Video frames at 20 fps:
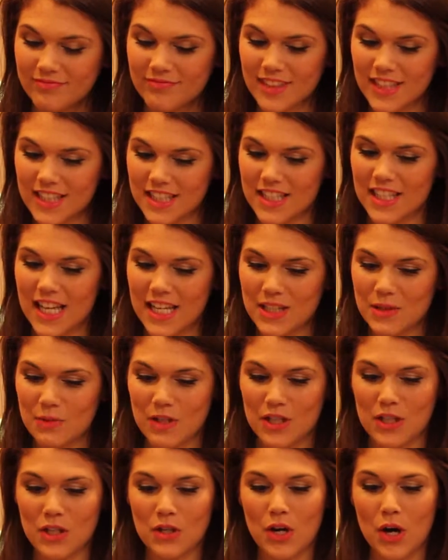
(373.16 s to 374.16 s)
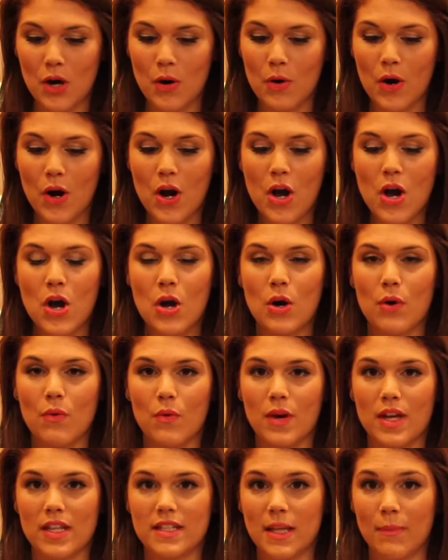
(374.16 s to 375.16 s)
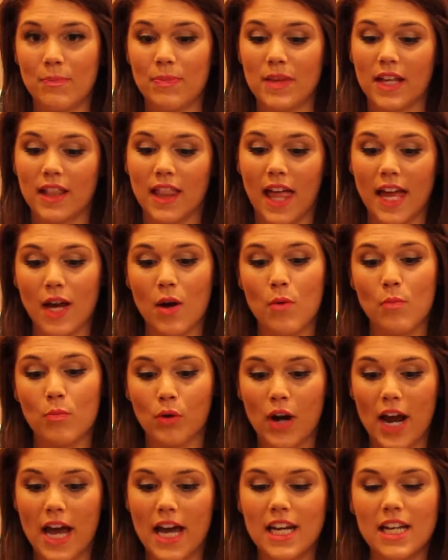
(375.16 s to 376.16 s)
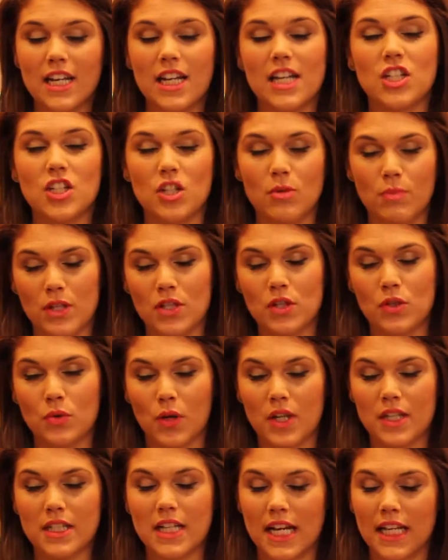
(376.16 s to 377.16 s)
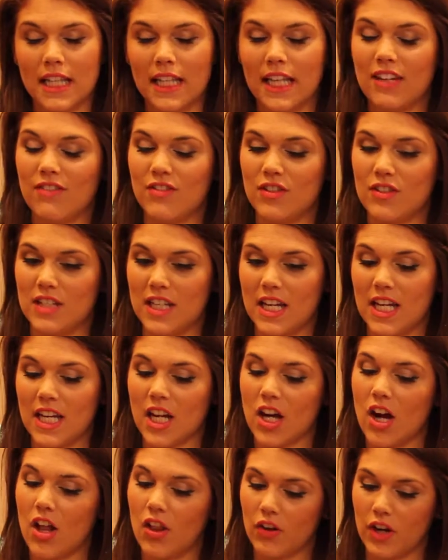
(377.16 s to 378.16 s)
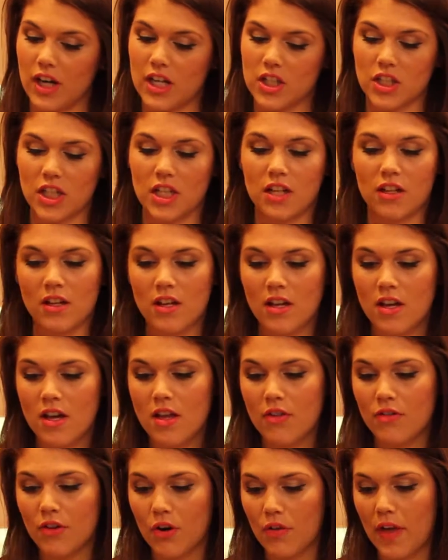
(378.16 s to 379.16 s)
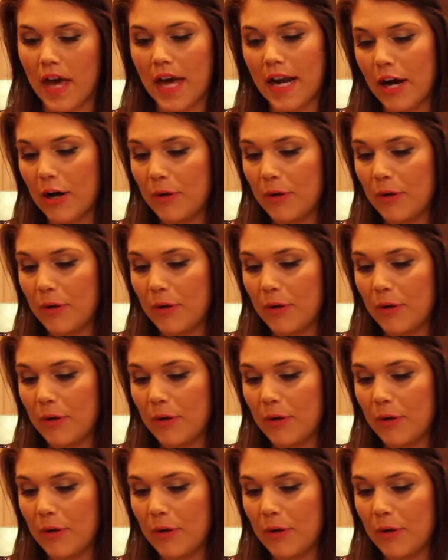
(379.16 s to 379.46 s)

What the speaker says: So that's when you know with something like bread, it should be stored tightly. If you see any coloration, throw that